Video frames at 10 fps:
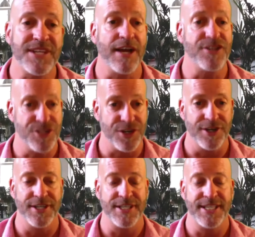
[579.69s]

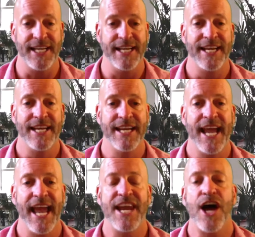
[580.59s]
uncertainty,
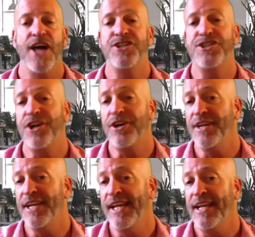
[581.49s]
and
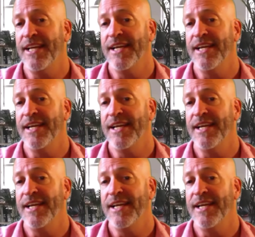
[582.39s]
uncertainty